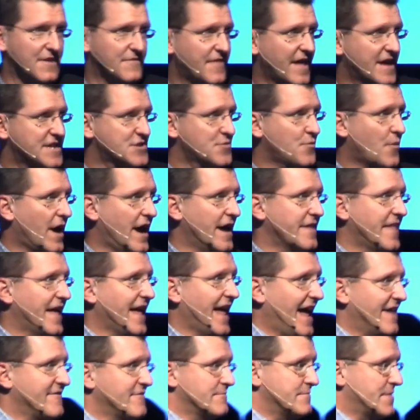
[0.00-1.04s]
That's why they
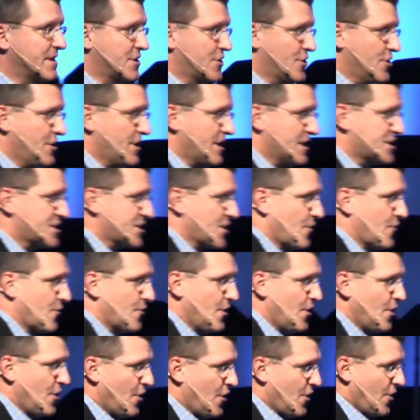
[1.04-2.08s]
haven't been good. And so
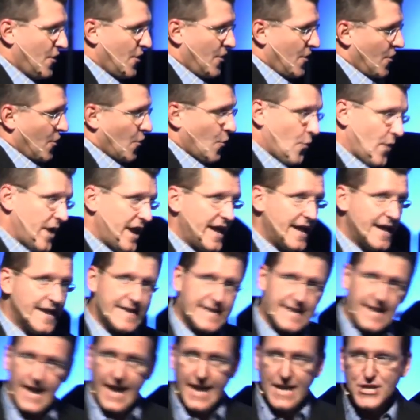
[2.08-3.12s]
we
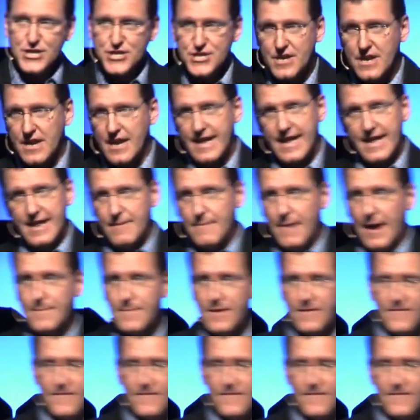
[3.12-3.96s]
intentionally, and it might be